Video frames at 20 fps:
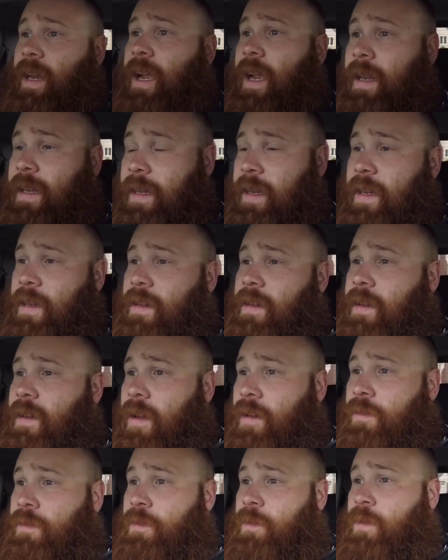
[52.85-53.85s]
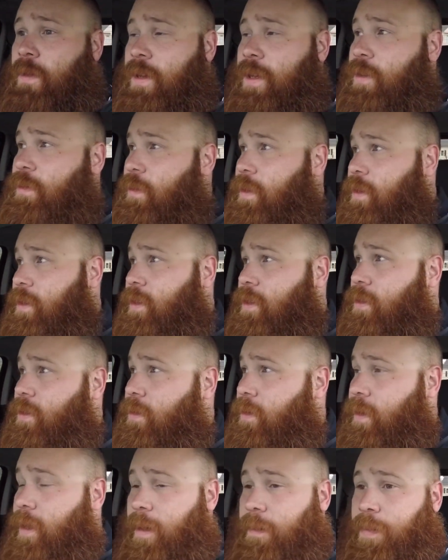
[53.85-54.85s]
idea of what you want to
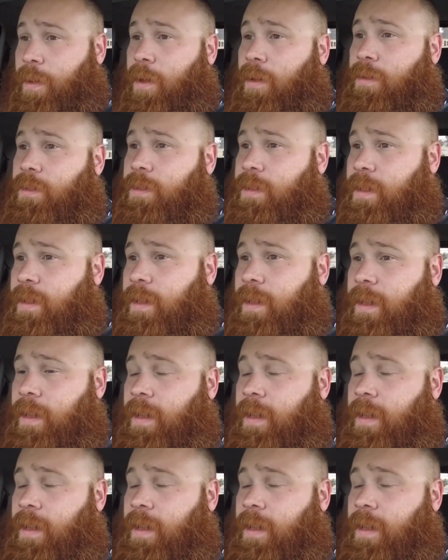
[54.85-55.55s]
do and post,